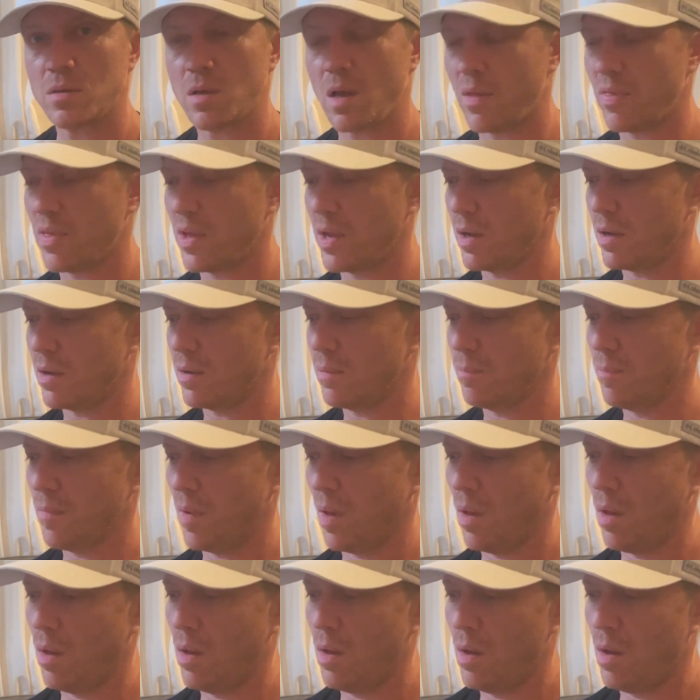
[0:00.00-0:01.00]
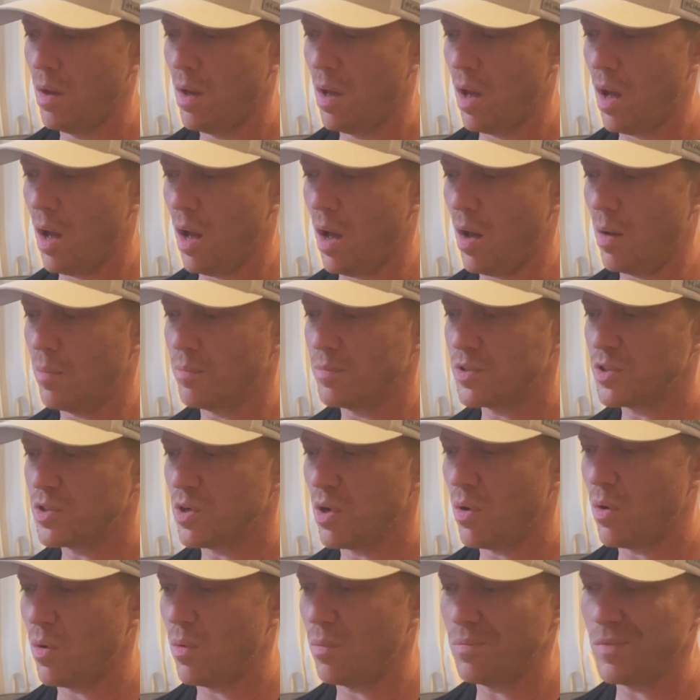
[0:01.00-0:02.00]
I think.
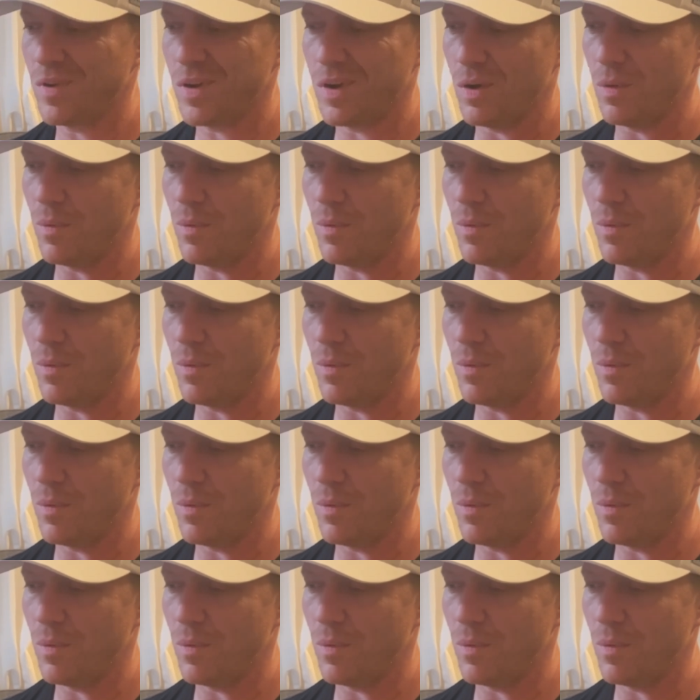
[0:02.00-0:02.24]
So, you know,